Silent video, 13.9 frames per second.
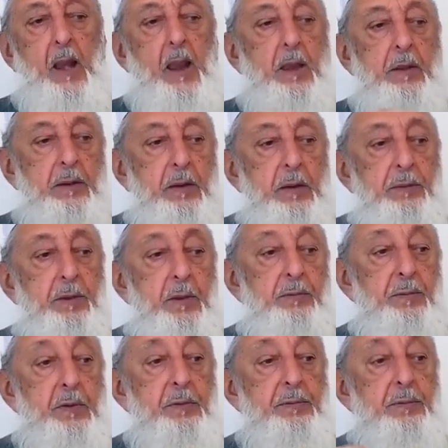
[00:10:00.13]
And these are
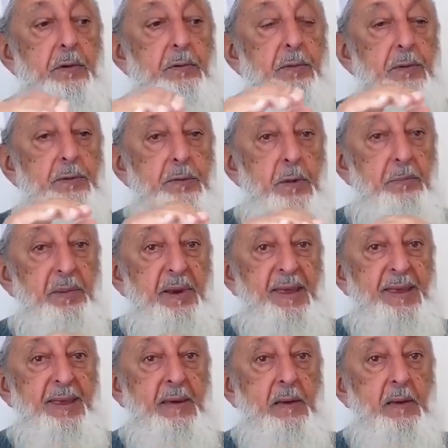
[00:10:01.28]
verses which are
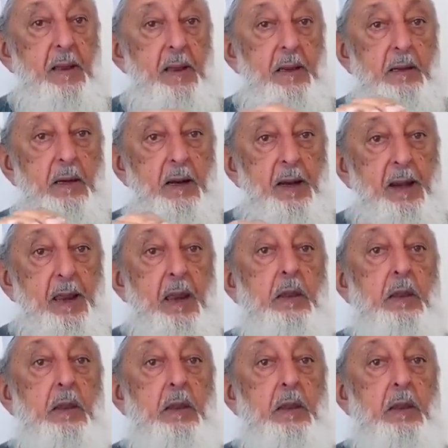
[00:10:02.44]
plain and clear.